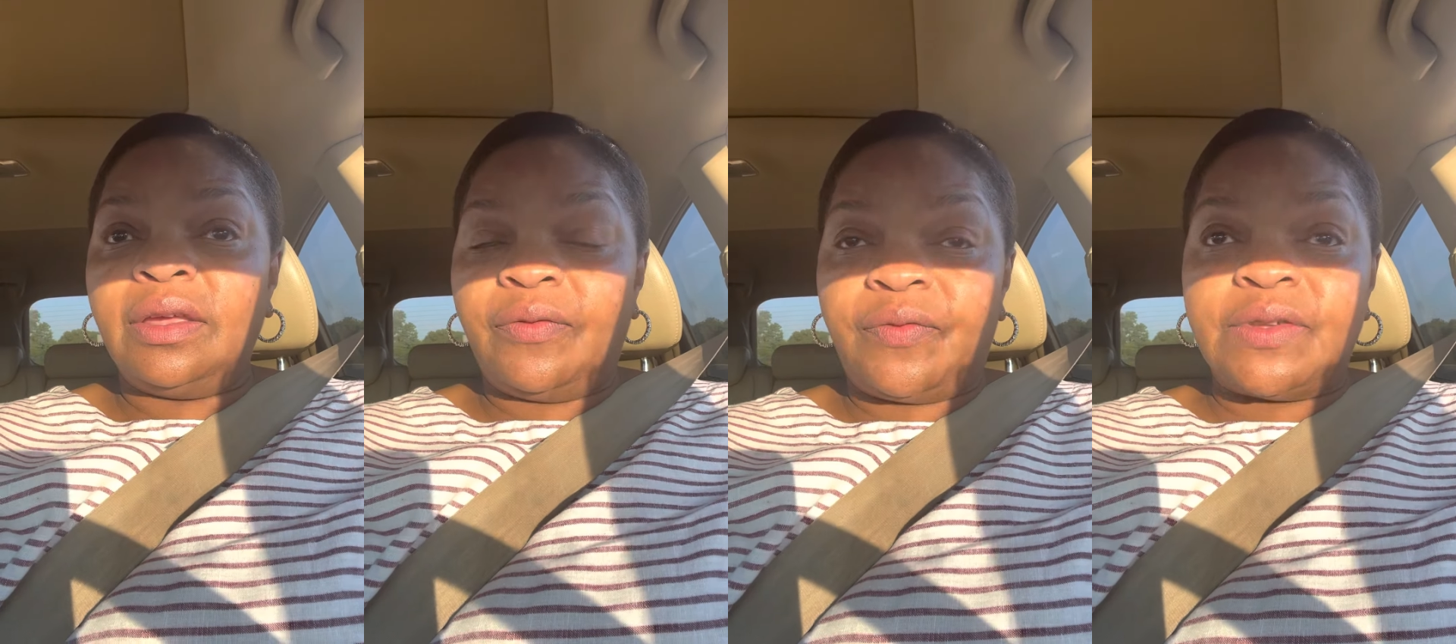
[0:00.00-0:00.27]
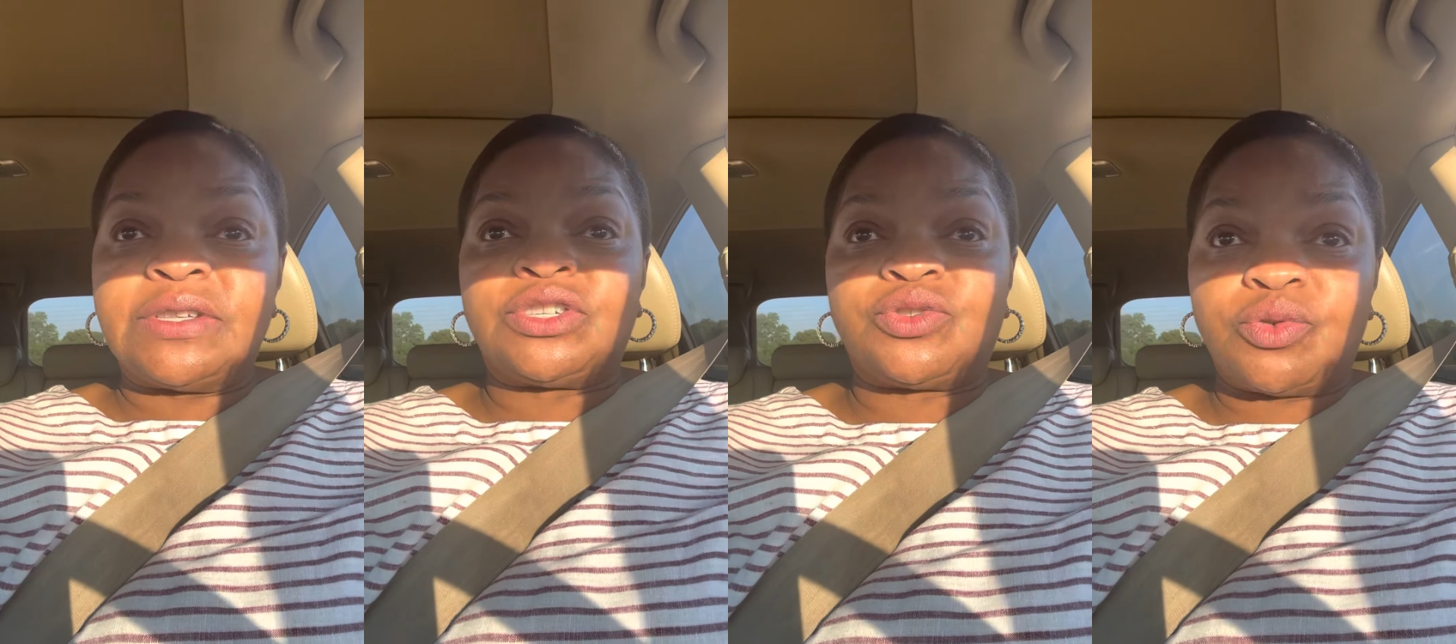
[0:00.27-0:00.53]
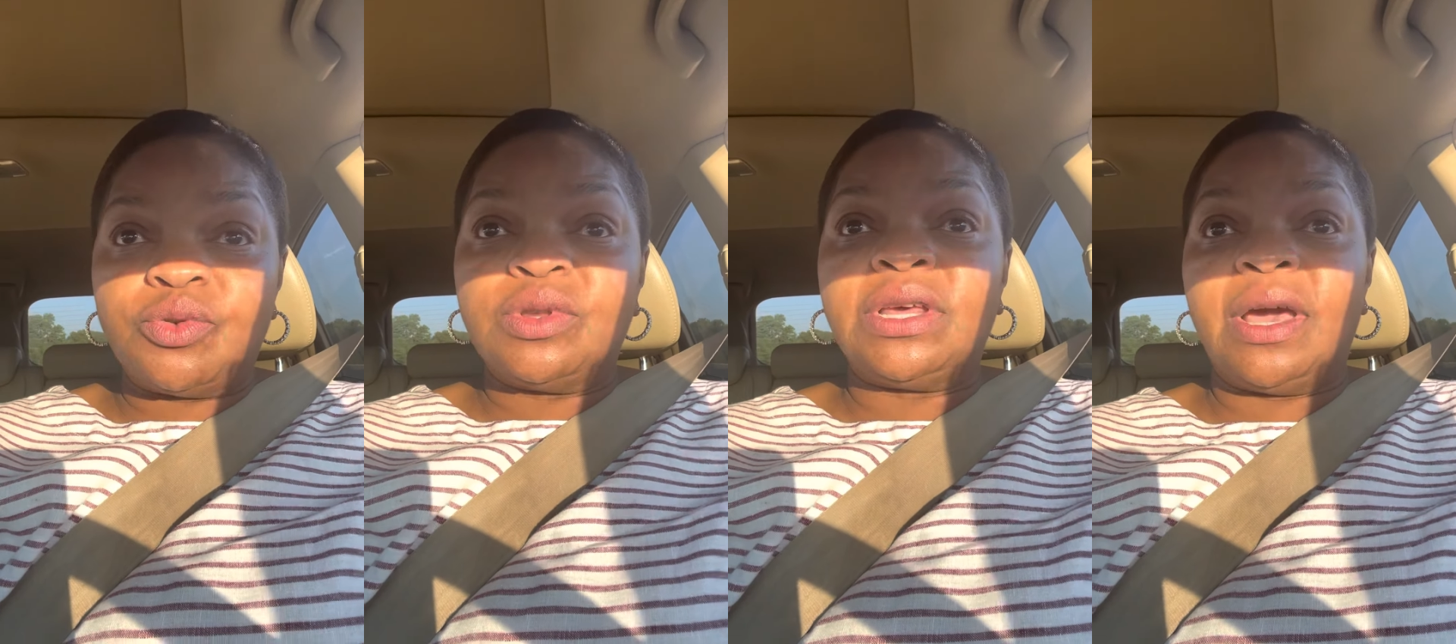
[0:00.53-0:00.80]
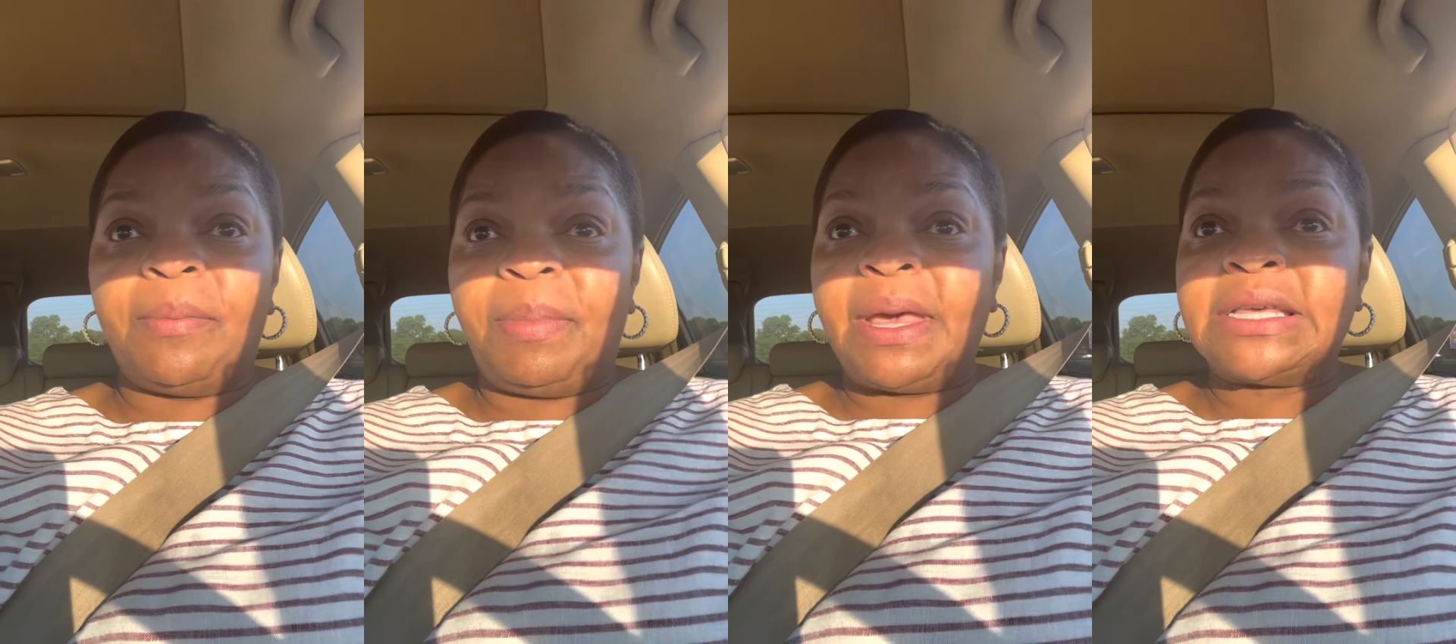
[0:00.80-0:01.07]
if it's truly
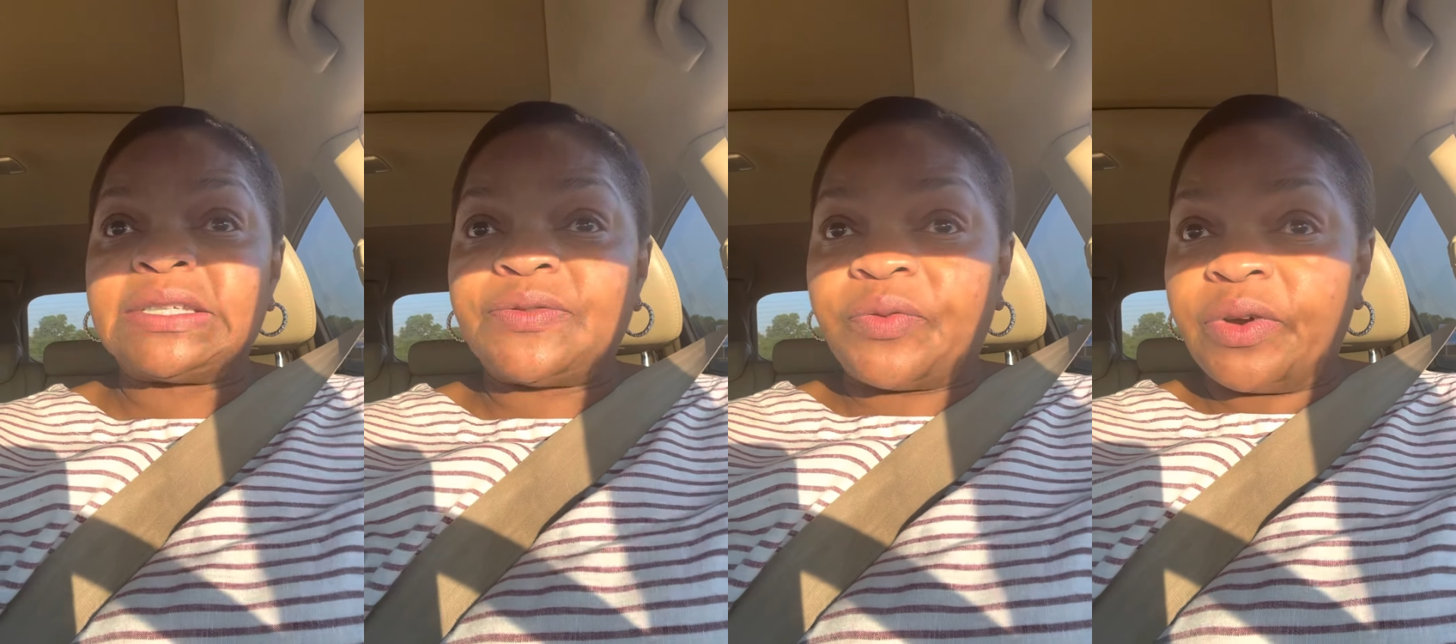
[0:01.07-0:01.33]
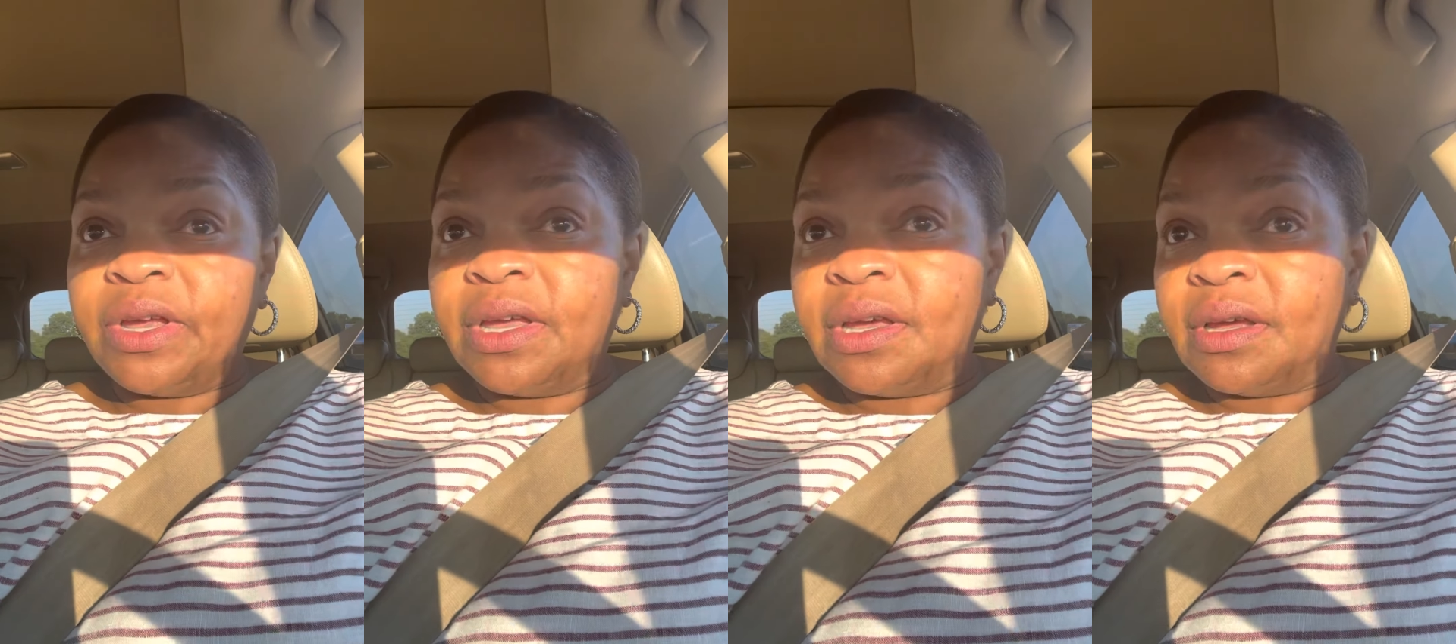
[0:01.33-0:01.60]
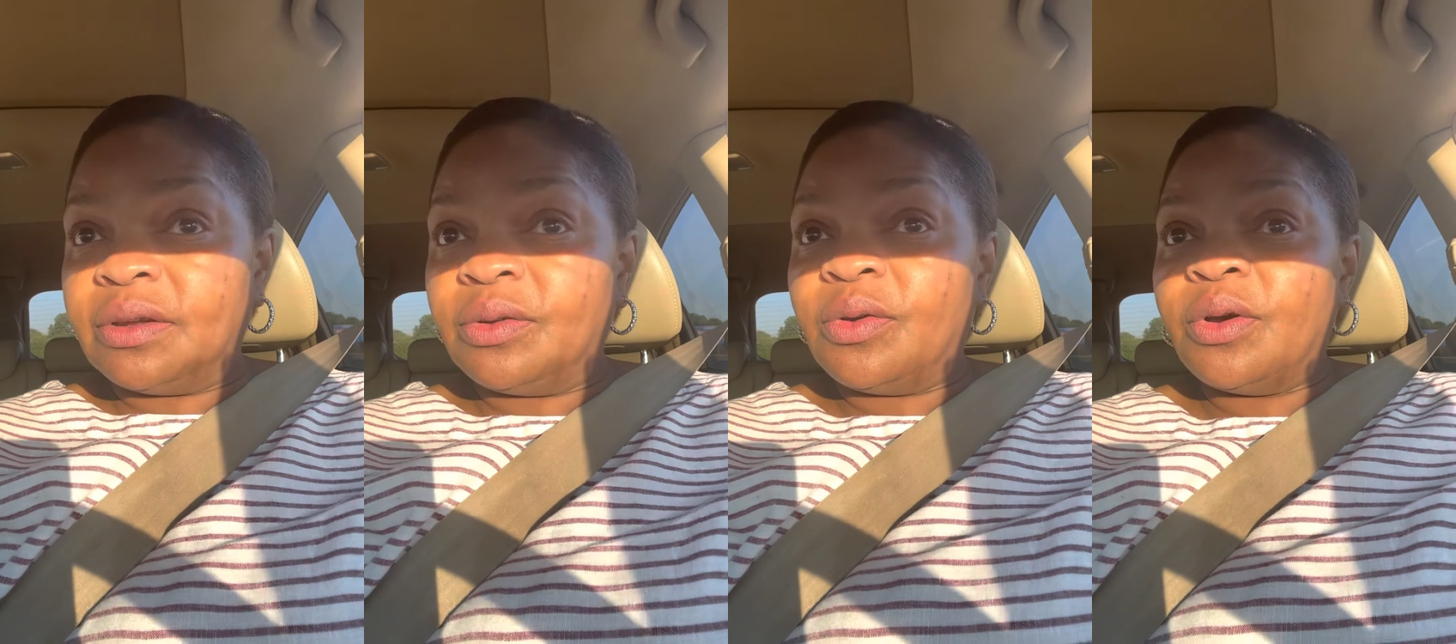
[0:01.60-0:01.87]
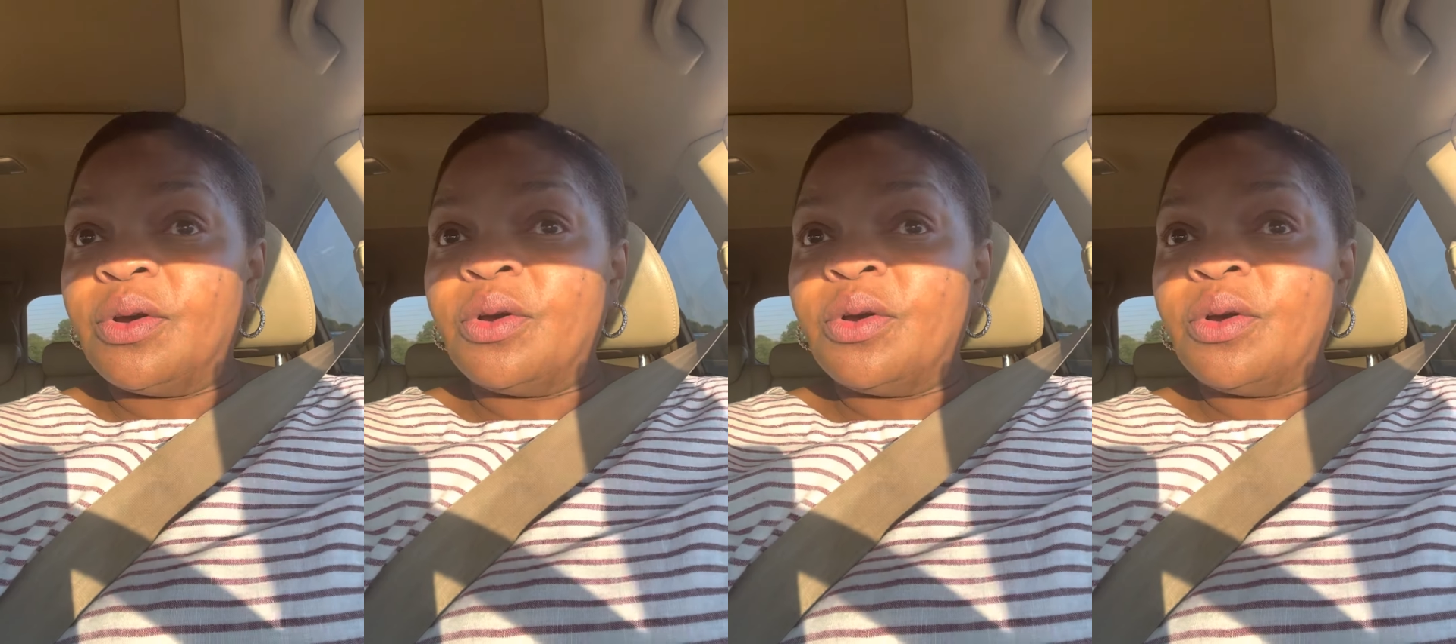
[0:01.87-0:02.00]
a best friend,